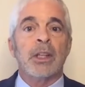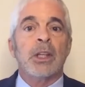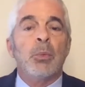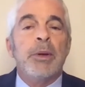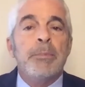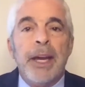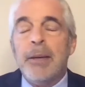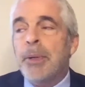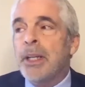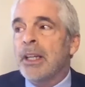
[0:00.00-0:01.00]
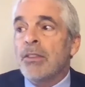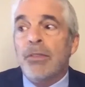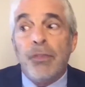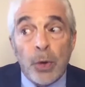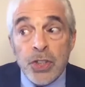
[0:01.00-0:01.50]
When baby
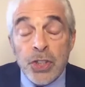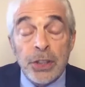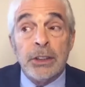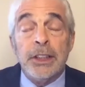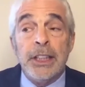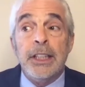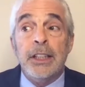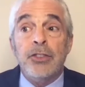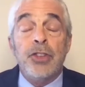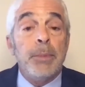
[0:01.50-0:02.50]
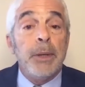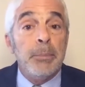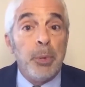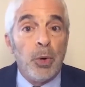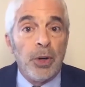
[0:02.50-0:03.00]
unfortunately needs to be
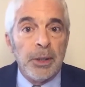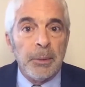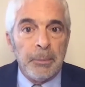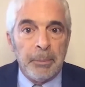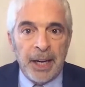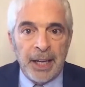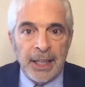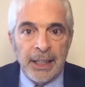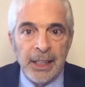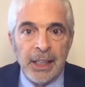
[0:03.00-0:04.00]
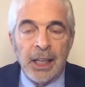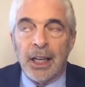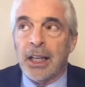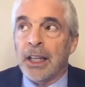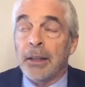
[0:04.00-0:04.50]
born by
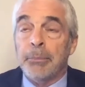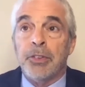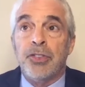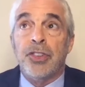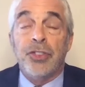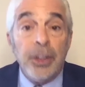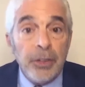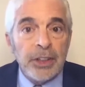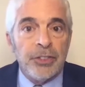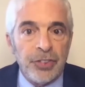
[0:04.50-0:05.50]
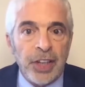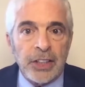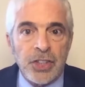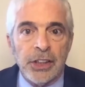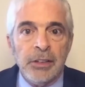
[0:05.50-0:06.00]
uh, cesarean
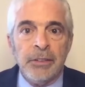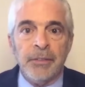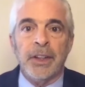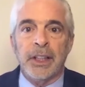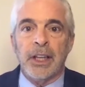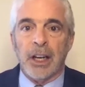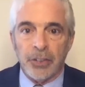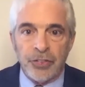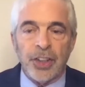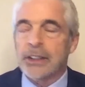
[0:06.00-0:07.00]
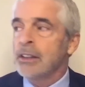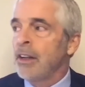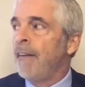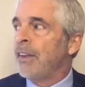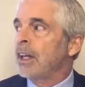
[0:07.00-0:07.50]
section, like our son,
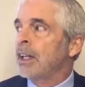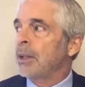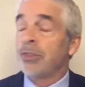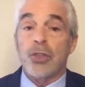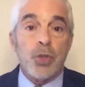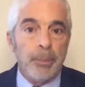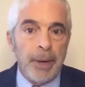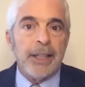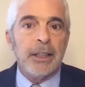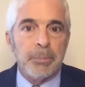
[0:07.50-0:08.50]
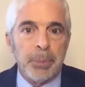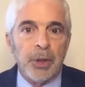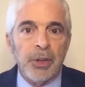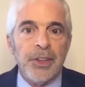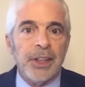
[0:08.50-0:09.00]
uh, it was a traumatic
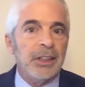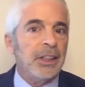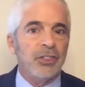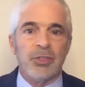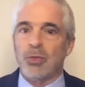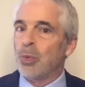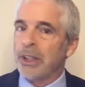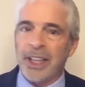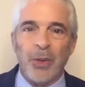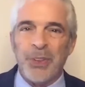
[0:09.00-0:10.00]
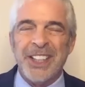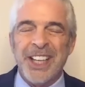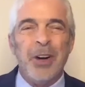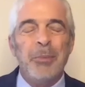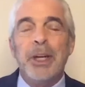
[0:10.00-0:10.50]
birth and he's really healthy
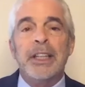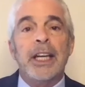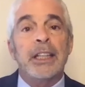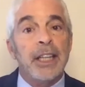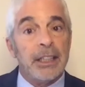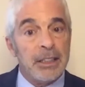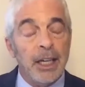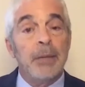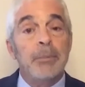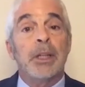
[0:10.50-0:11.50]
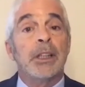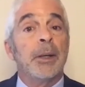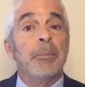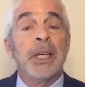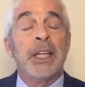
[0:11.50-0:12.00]
now, but at that time,
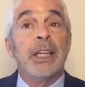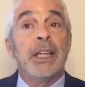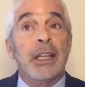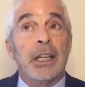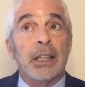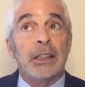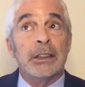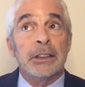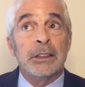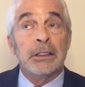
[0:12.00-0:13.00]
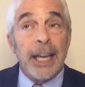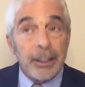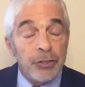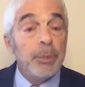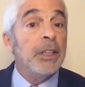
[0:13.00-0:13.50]
um, uh,
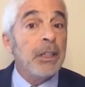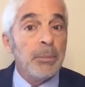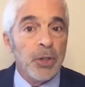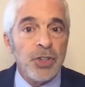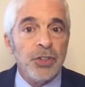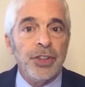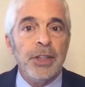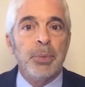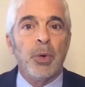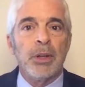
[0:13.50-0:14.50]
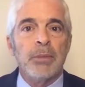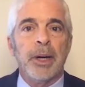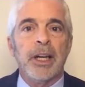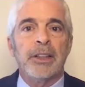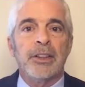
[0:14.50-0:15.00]
last minute emergency born
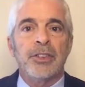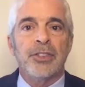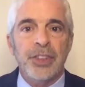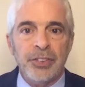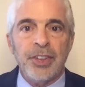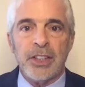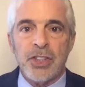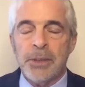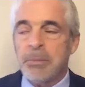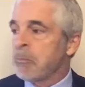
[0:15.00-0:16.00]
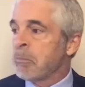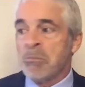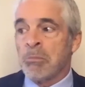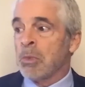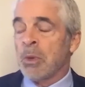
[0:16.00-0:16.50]
by C section.
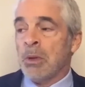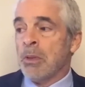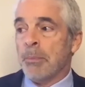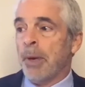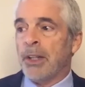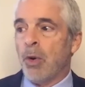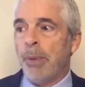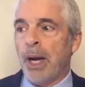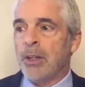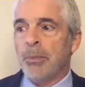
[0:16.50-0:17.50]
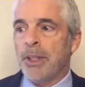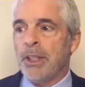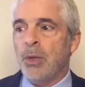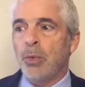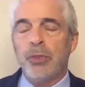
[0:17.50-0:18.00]
The microbiome that
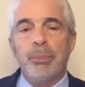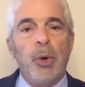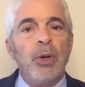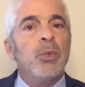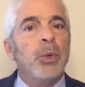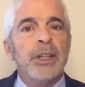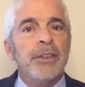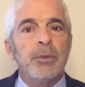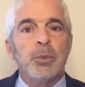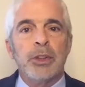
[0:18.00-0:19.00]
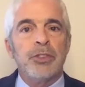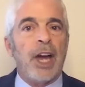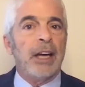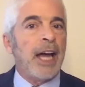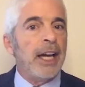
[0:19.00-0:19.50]
he was born with was
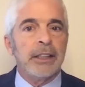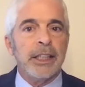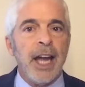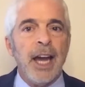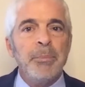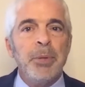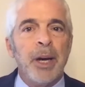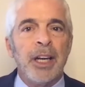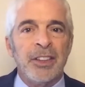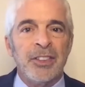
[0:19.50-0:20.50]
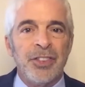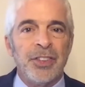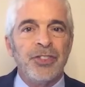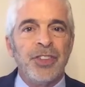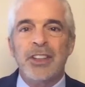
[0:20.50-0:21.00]
highly compromised. The
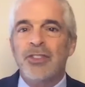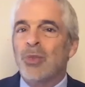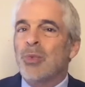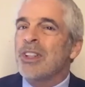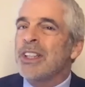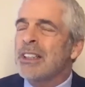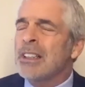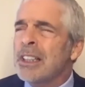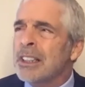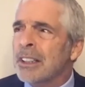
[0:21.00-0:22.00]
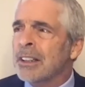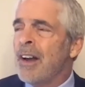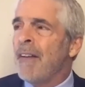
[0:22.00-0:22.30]
studies are really clear.